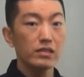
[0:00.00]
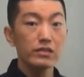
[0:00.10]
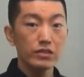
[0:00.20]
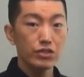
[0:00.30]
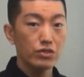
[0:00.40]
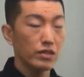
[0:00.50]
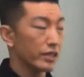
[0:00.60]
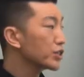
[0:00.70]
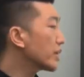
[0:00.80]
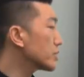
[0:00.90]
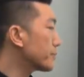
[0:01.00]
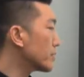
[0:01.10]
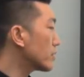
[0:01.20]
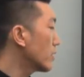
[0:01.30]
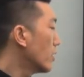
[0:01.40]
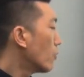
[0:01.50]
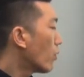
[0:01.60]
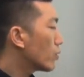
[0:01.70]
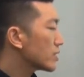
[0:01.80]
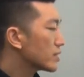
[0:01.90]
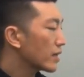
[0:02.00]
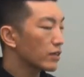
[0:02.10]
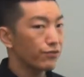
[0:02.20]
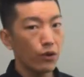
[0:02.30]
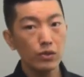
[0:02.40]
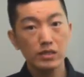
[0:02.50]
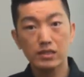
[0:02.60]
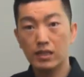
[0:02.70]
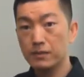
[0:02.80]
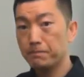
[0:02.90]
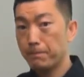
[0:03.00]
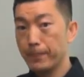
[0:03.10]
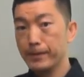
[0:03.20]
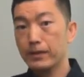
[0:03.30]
literature like Shakespeare? What was it that he focused on?